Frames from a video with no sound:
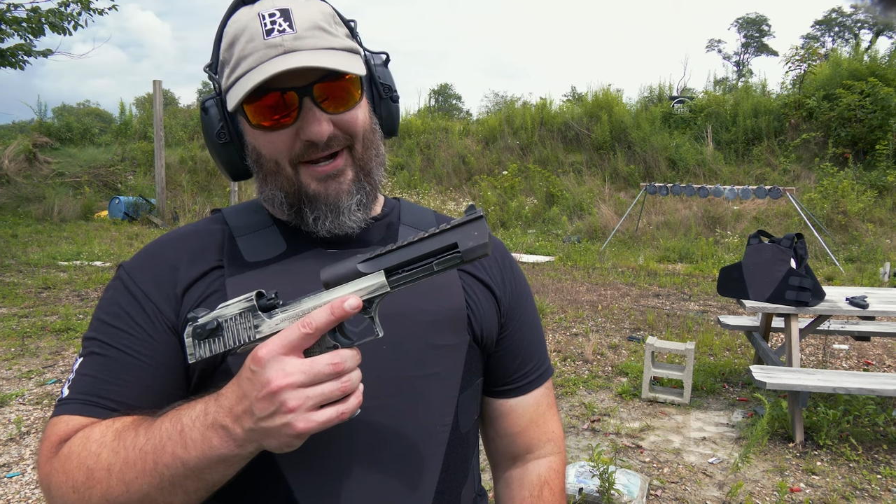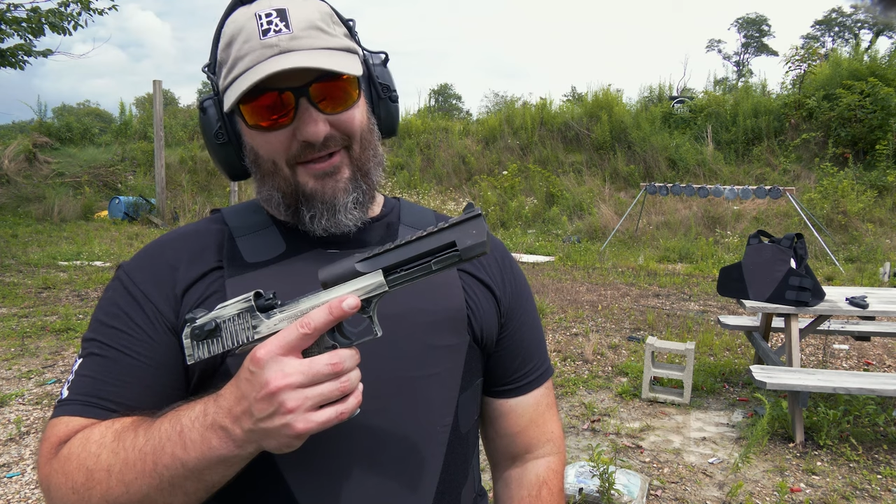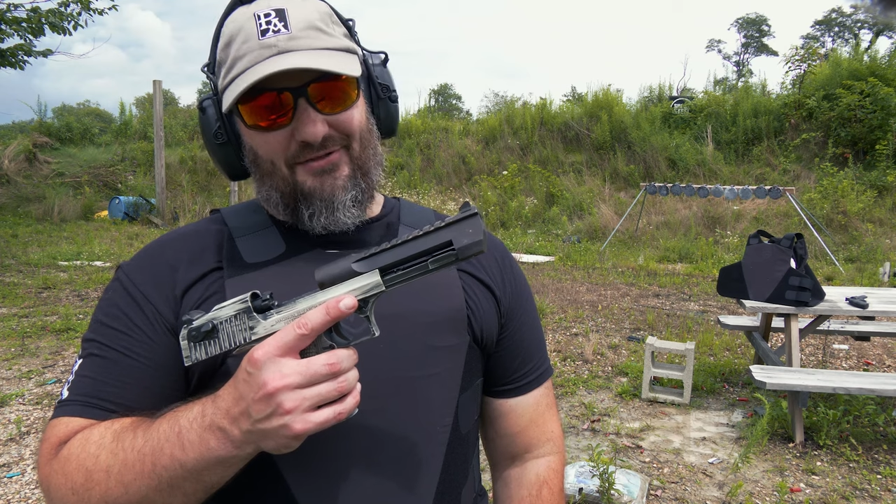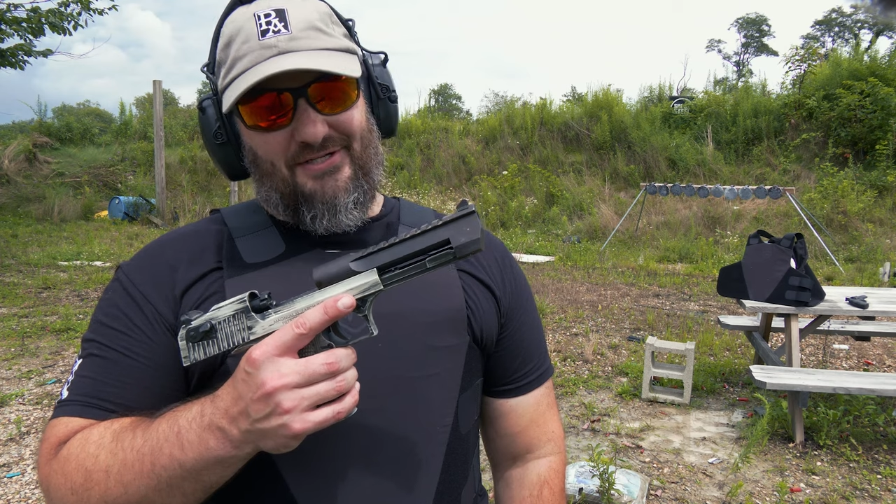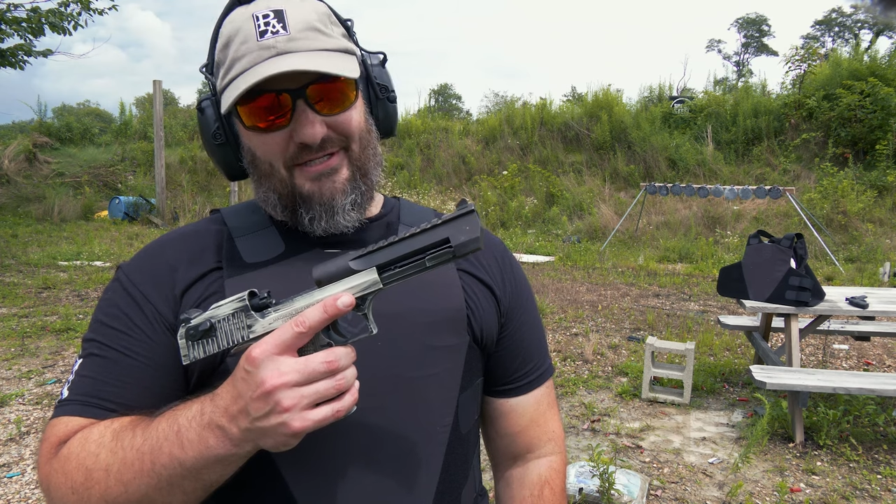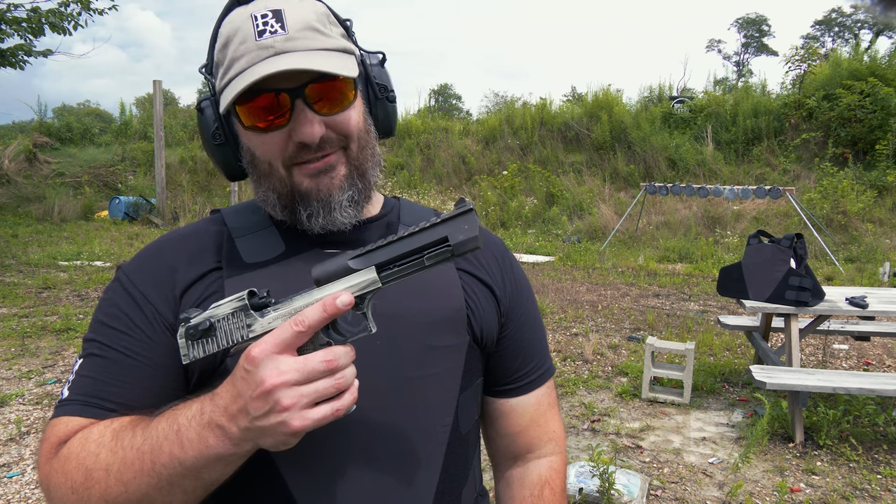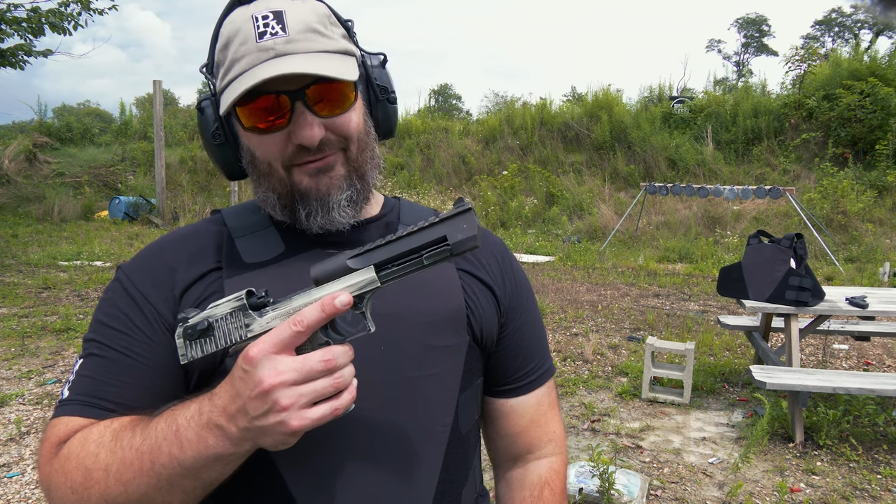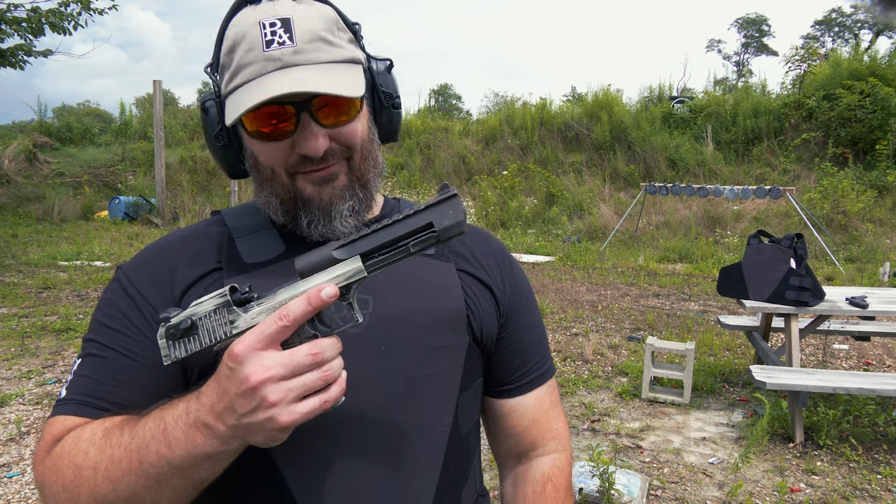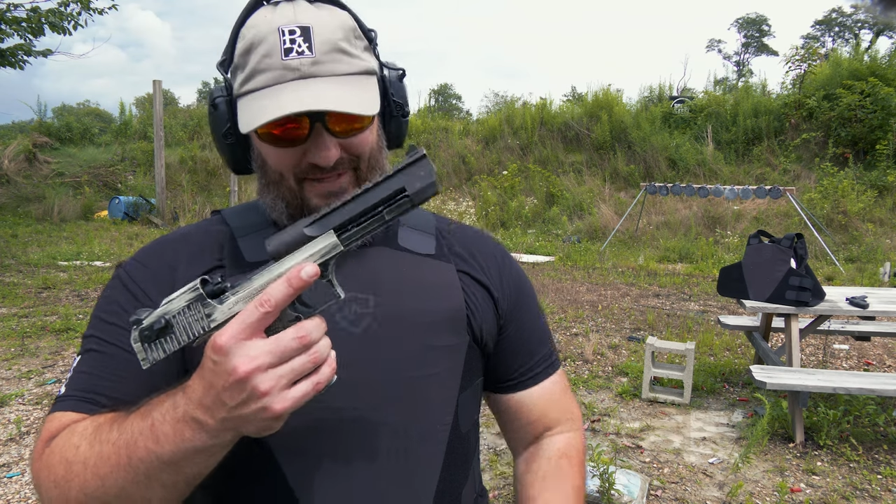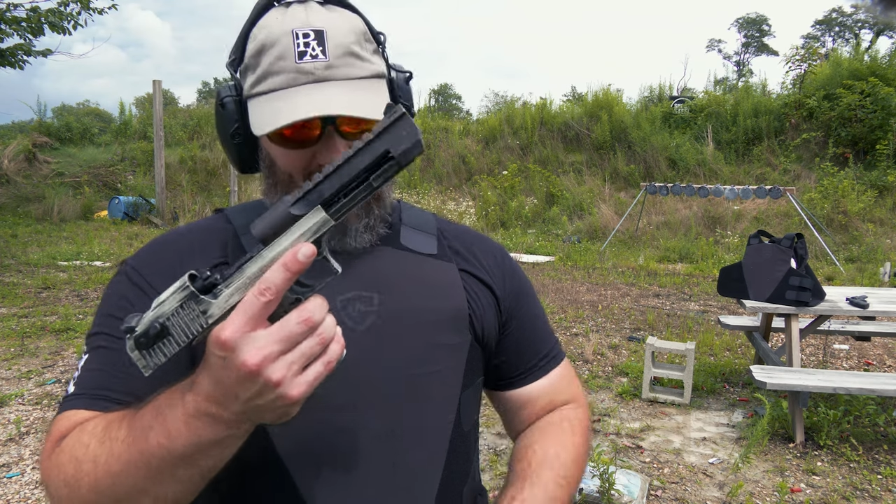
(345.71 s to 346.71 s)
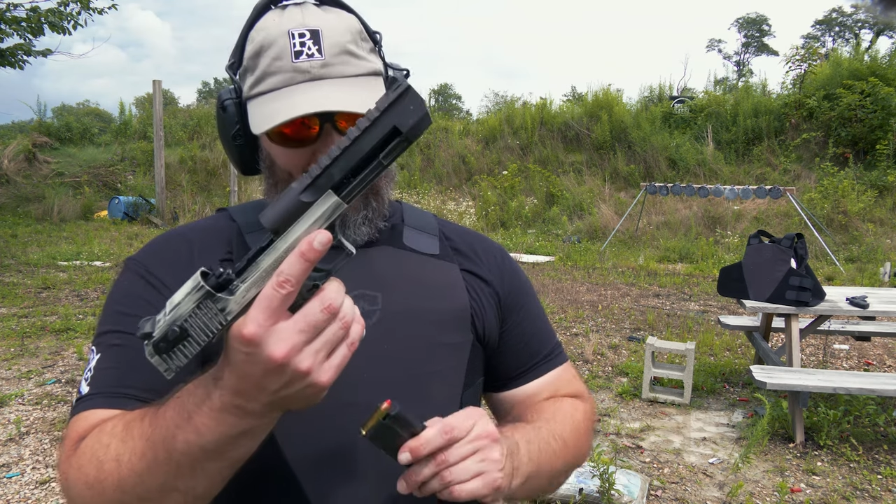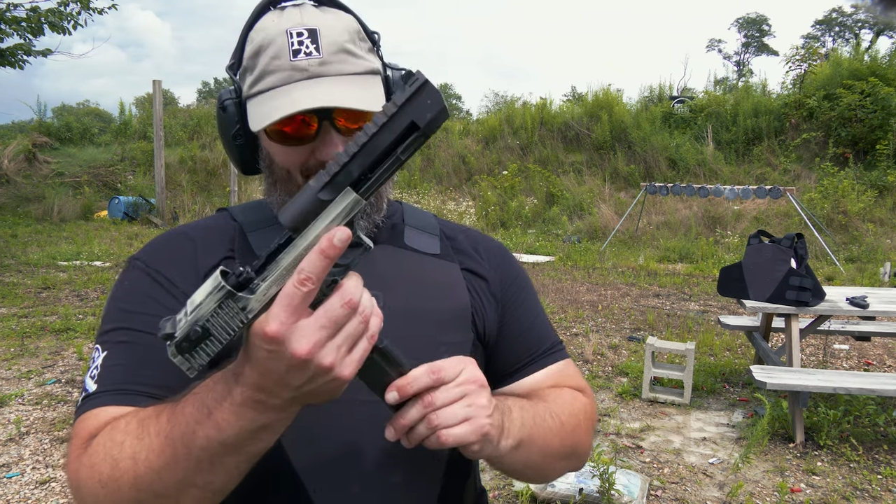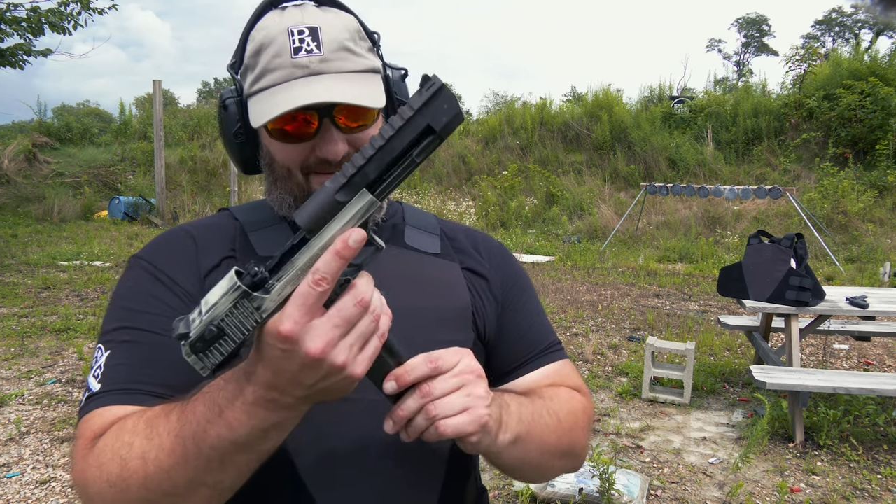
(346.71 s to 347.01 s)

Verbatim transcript: out the Deagle for that.